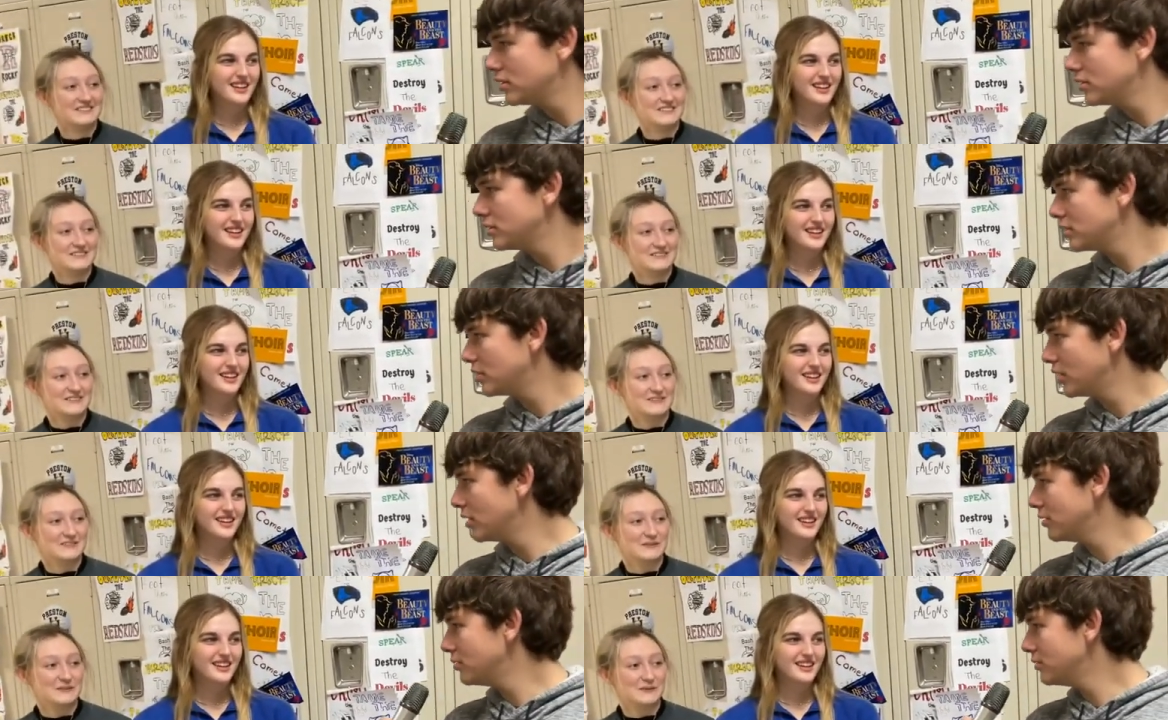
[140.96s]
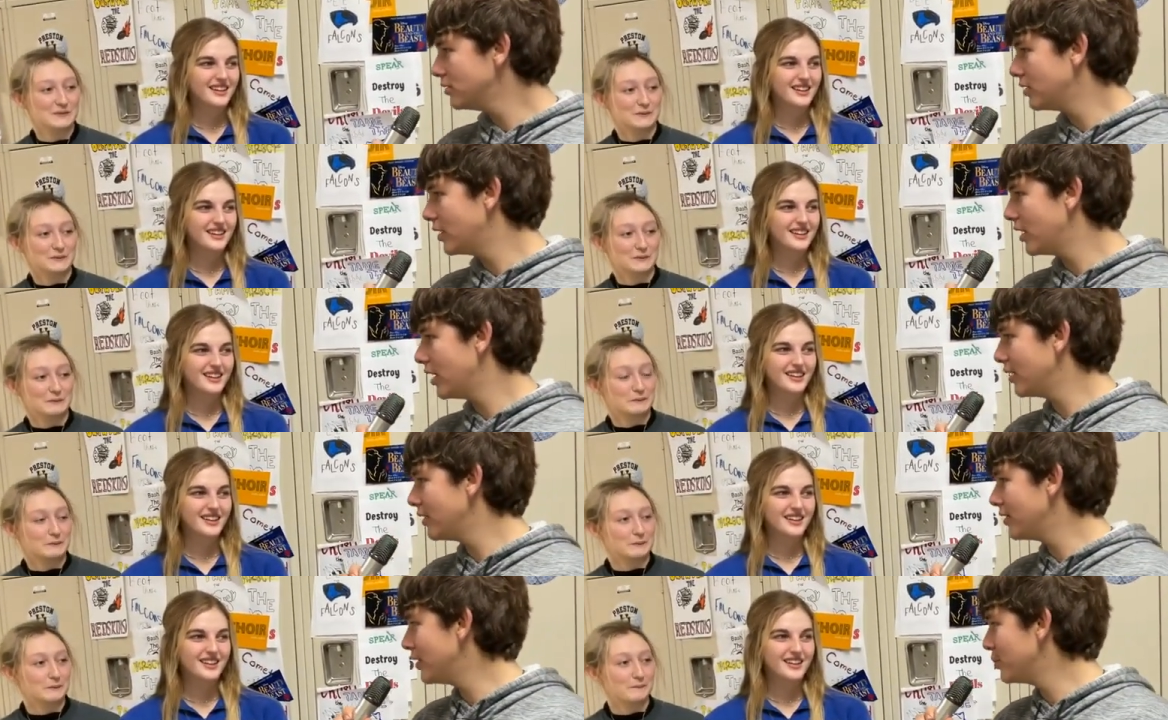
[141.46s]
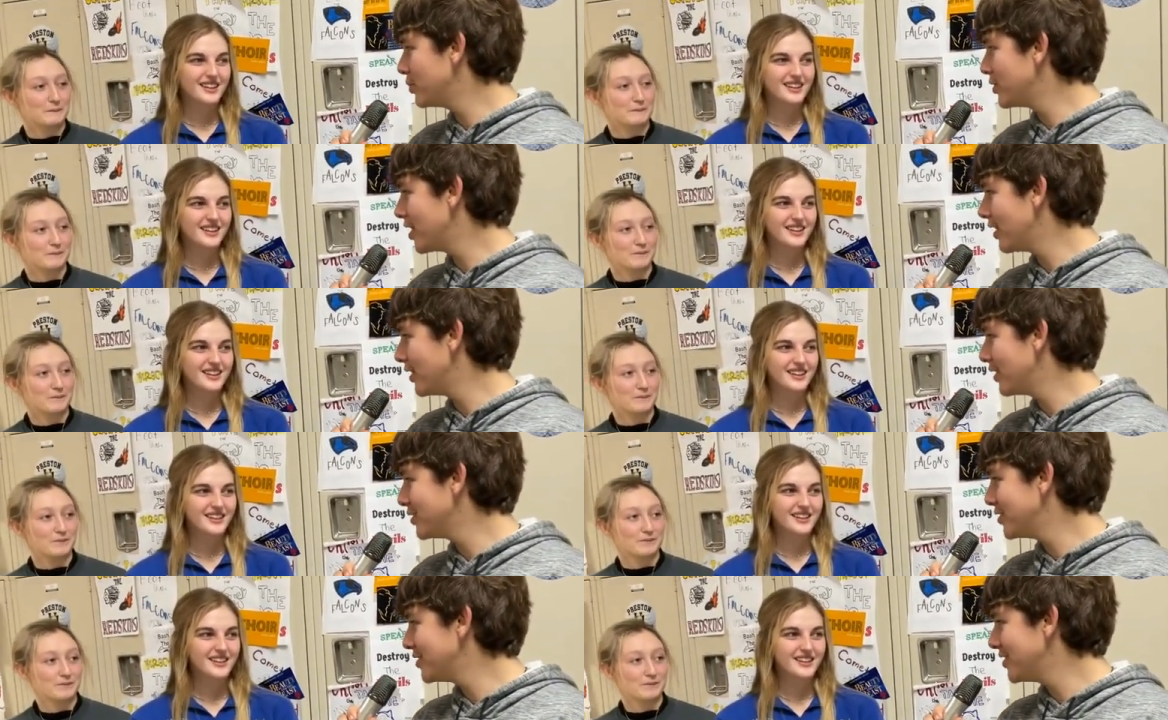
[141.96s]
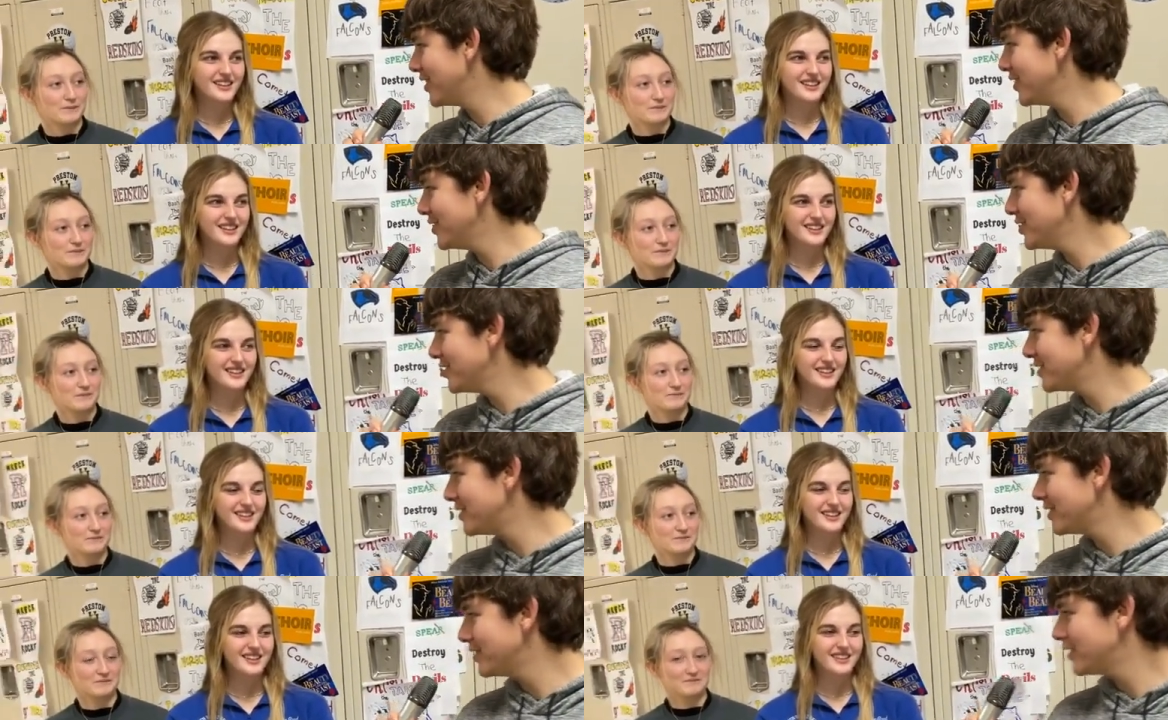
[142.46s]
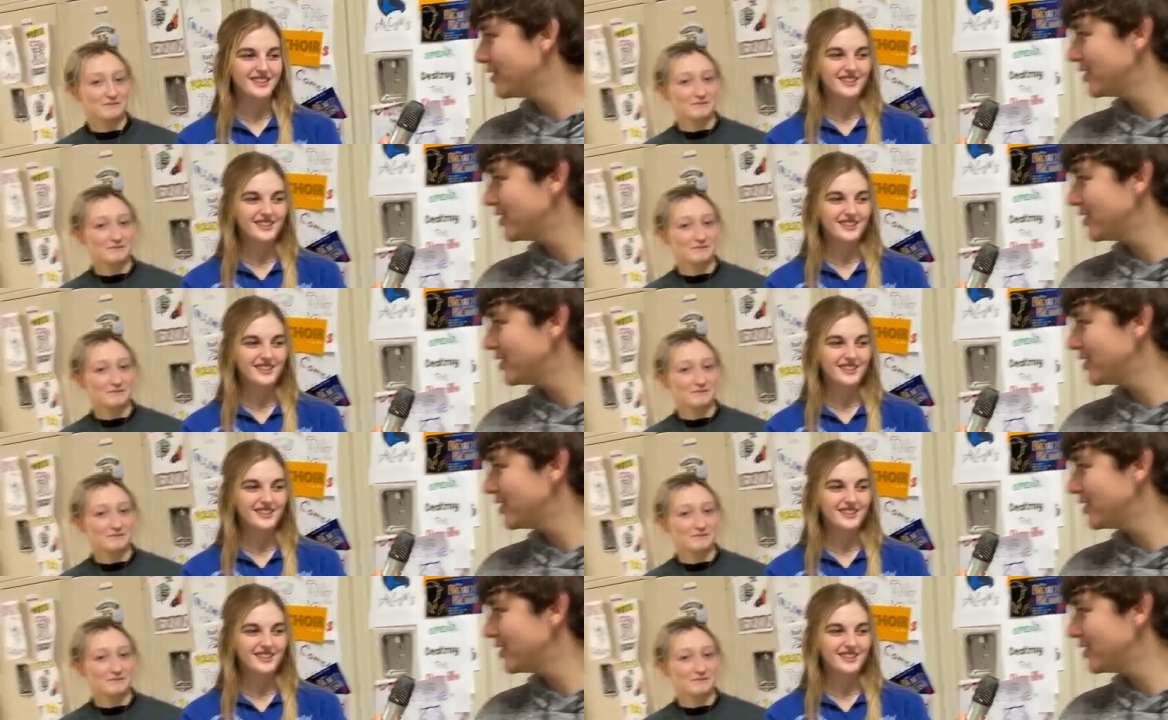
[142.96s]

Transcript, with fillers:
Speaker 1: So, how did them tigers taste?